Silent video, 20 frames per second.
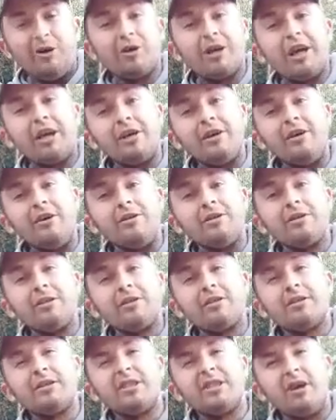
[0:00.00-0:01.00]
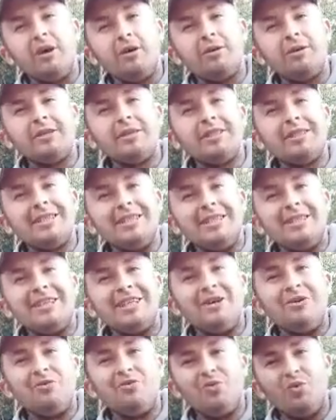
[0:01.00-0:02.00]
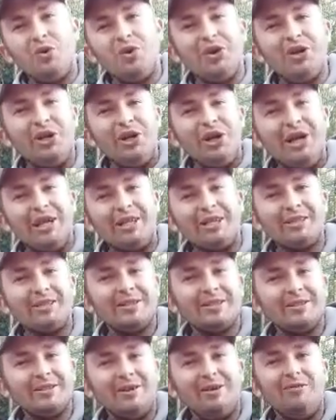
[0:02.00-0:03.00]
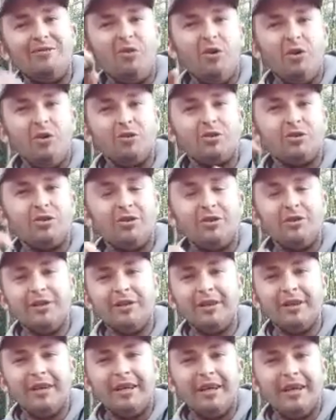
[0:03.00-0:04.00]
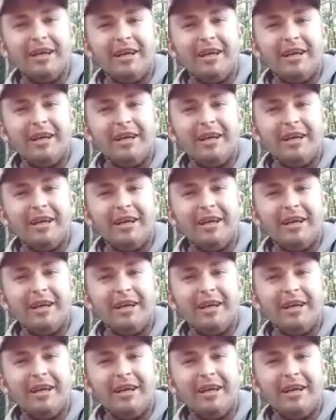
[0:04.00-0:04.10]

I'll go into detail with one of the lakes. I thought I'd do it,